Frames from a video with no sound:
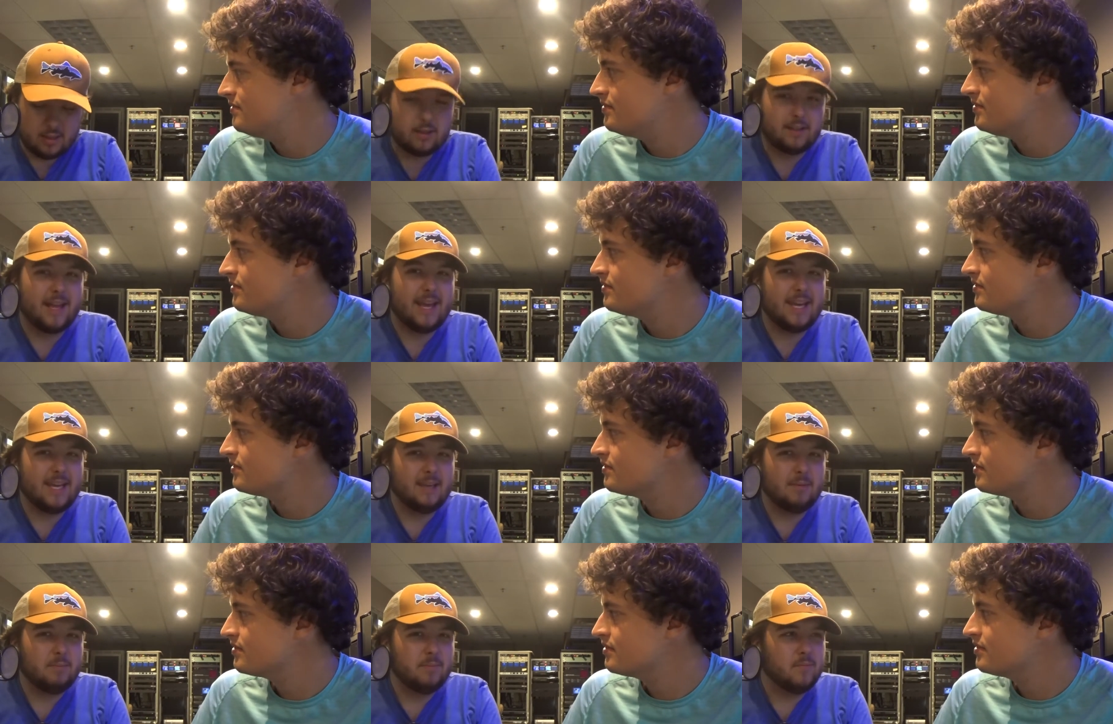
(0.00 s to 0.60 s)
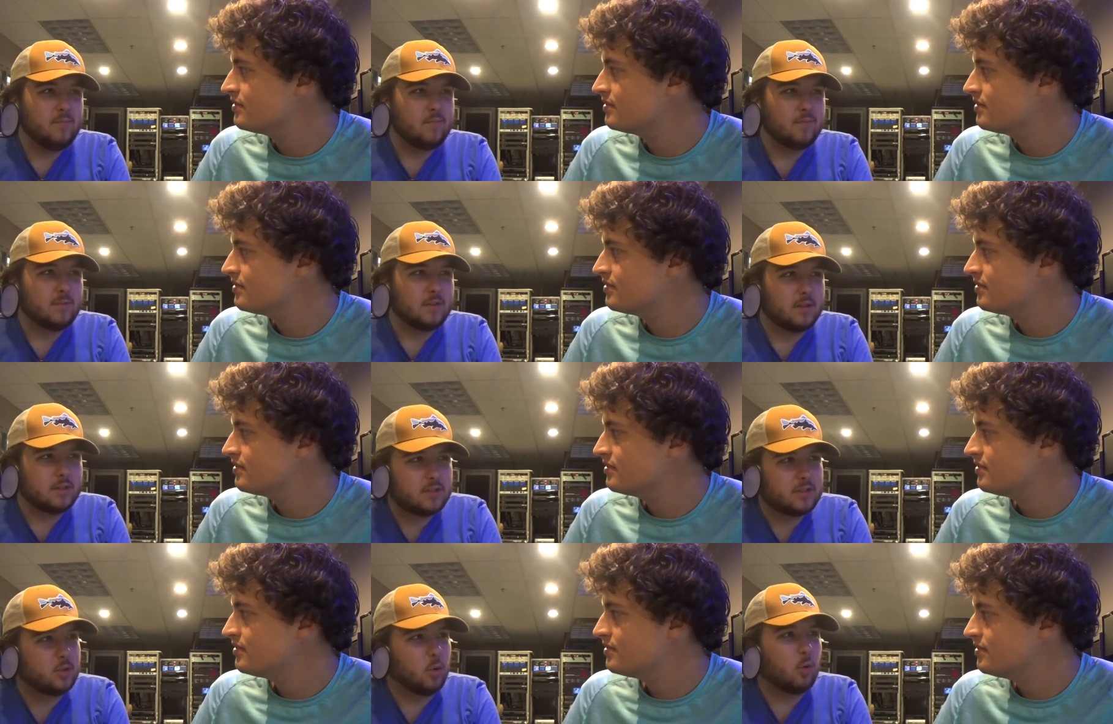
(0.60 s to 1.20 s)
Speaker 1: lame
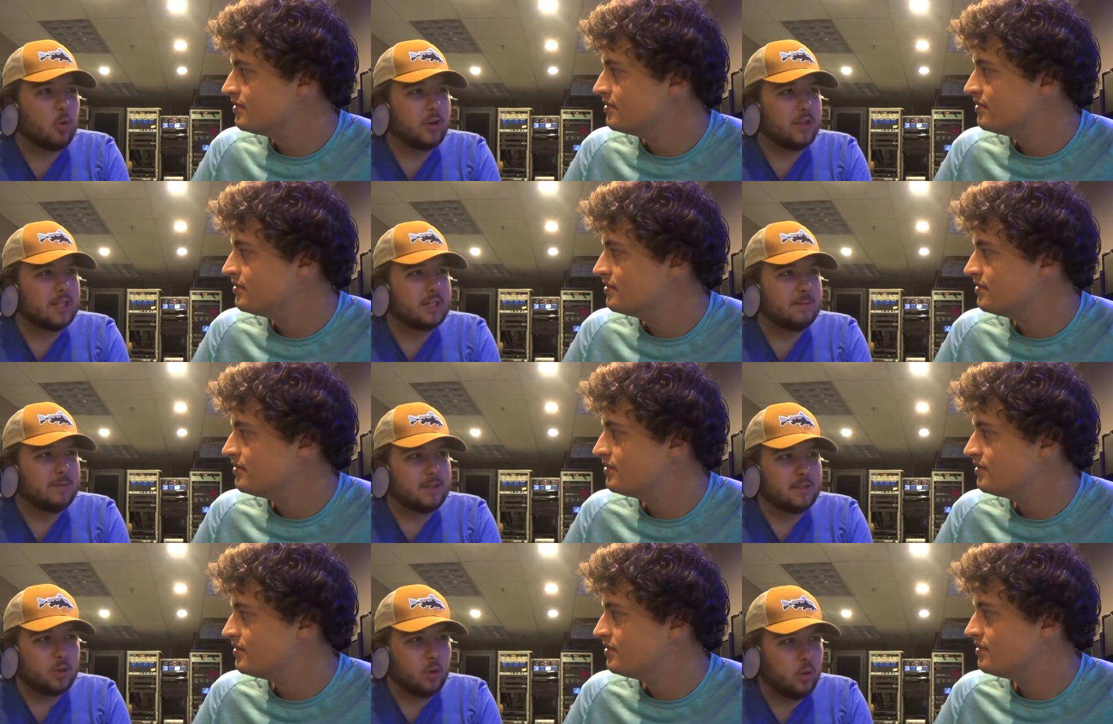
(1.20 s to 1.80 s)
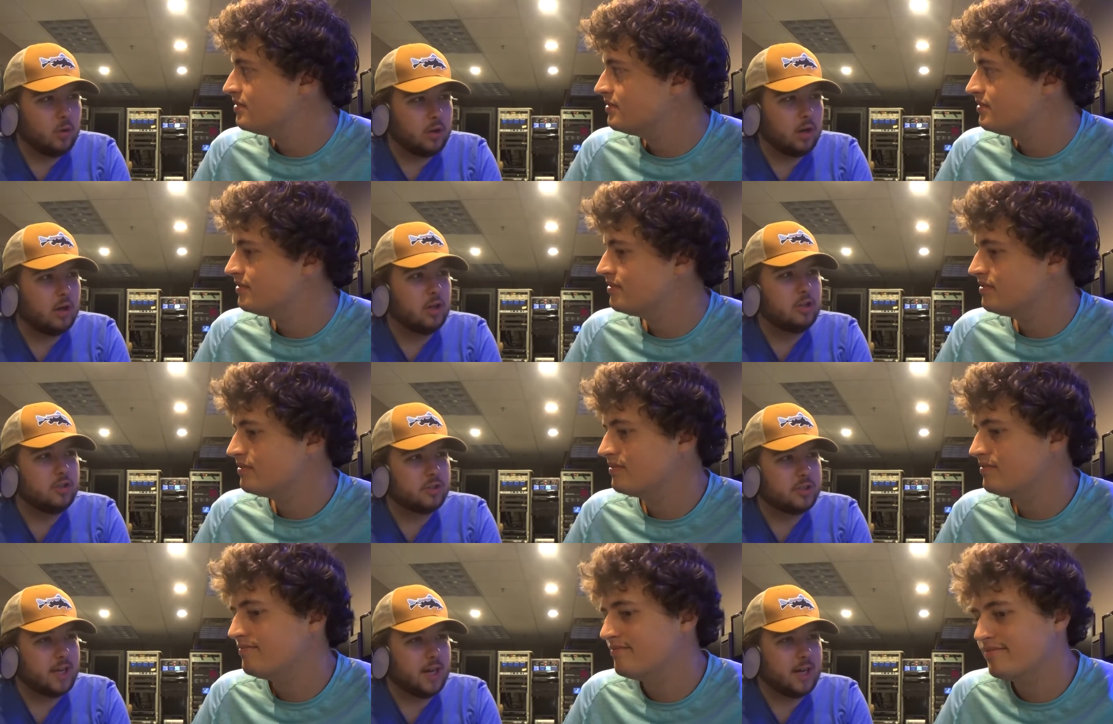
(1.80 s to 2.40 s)
story that's been told
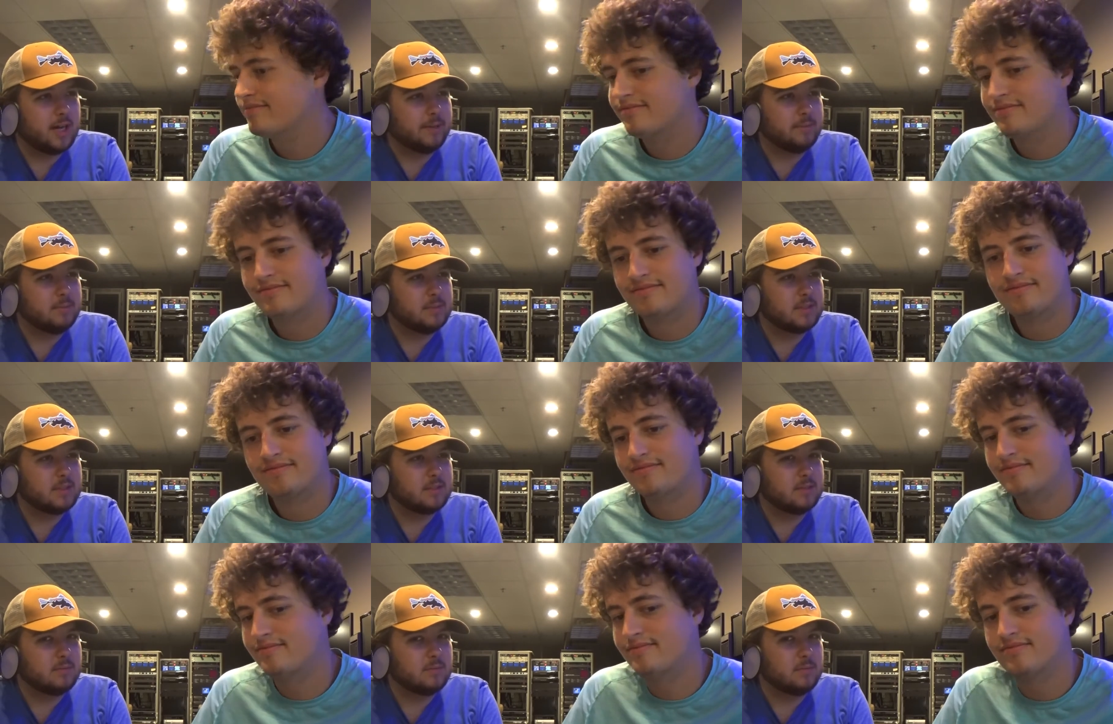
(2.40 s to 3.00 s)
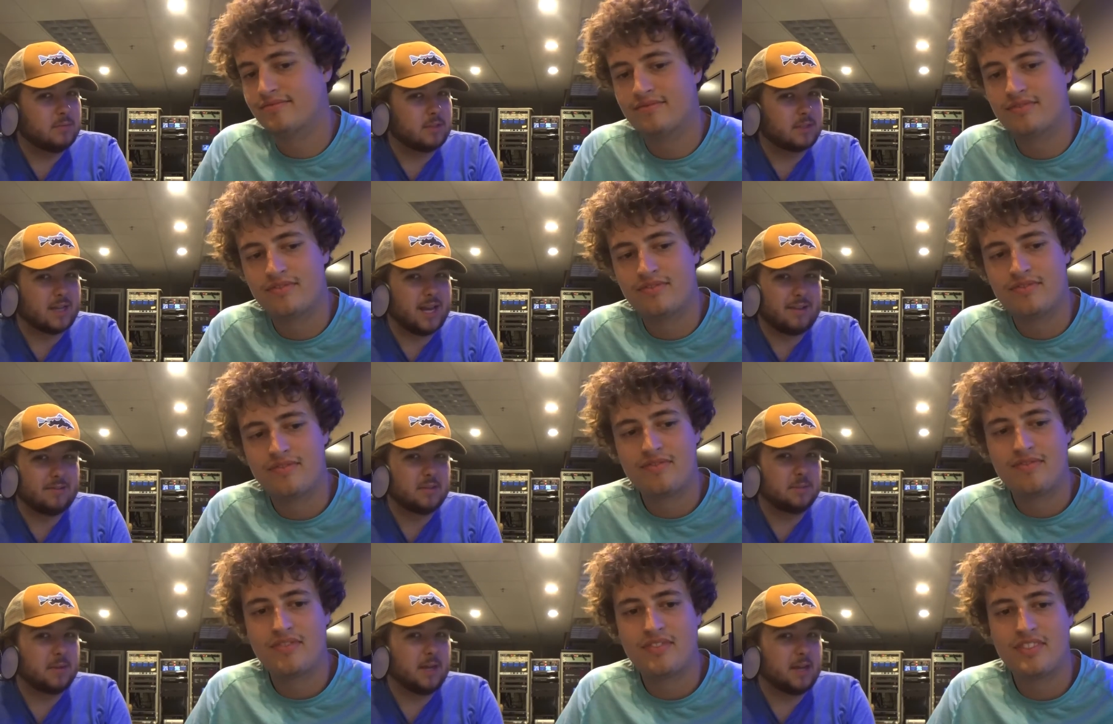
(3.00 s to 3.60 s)
100 times to
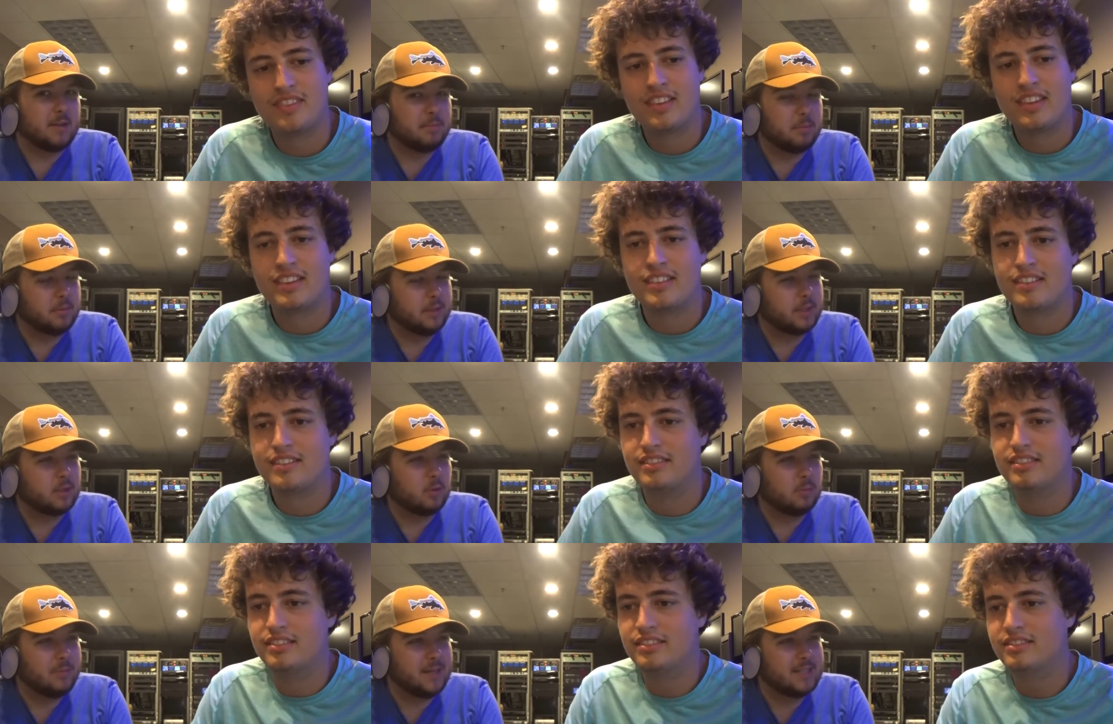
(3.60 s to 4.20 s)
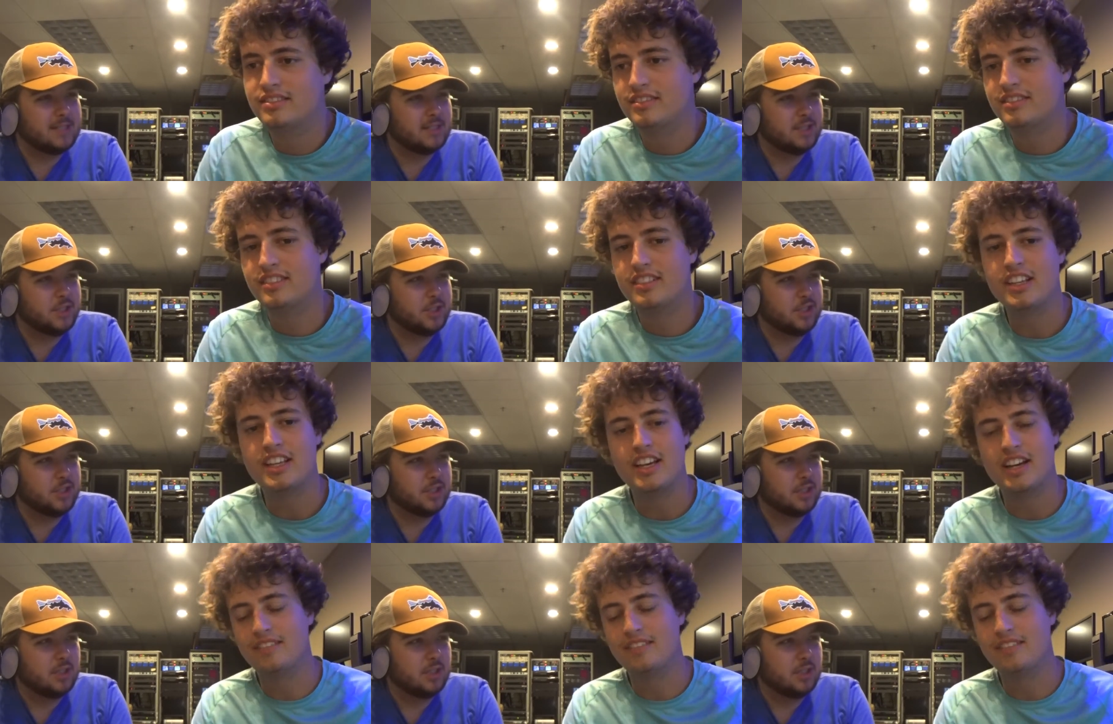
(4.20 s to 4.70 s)
have some kind of political message.